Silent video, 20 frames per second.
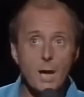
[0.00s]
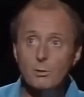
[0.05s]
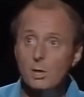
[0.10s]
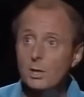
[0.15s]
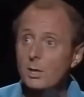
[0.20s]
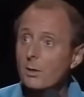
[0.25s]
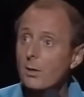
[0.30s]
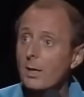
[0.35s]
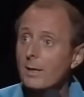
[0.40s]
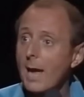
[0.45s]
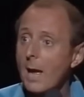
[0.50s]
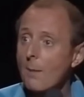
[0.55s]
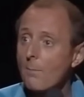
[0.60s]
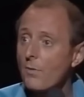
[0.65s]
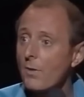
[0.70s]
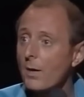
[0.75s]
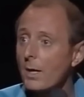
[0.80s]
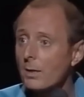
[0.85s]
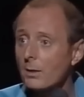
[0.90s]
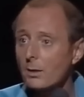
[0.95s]
bit of notice of the
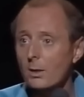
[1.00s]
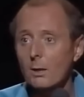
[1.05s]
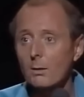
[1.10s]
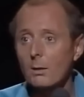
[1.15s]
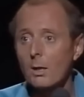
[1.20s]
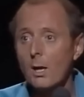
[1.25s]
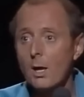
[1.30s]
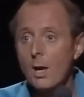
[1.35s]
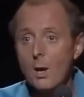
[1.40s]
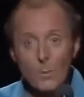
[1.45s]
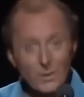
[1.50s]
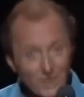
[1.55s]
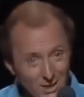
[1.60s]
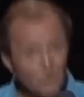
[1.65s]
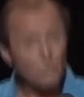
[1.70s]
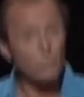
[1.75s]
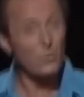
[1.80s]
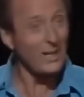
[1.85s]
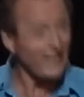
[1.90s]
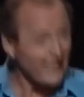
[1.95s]
damn things, you know,
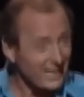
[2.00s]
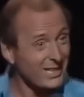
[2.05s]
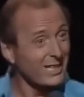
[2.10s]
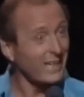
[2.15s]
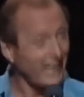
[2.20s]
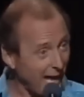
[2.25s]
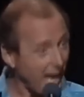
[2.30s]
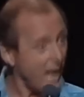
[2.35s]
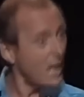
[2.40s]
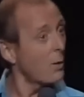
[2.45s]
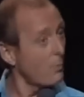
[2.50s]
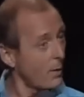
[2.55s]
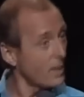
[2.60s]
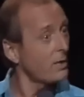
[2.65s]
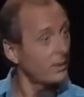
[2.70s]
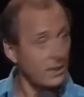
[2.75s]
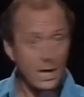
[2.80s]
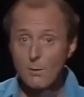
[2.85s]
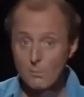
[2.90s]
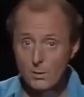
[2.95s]
which is really scary
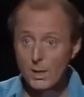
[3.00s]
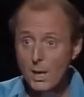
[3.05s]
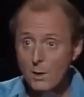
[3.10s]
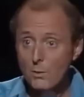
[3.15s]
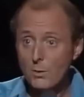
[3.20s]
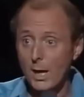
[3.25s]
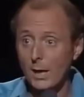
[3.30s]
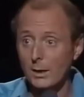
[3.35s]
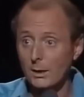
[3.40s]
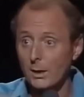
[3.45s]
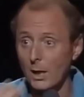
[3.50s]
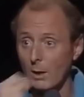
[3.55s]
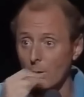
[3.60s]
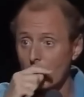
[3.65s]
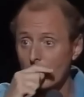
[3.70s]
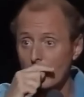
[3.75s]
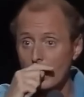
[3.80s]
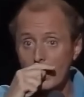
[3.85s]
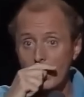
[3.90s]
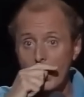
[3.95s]
when you don't know that, you
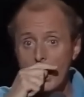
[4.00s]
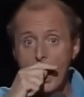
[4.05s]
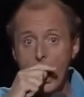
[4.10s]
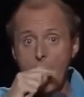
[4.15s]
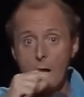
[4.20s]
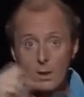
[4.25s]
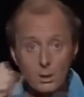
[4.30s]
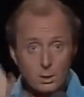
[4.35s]
know, because, like,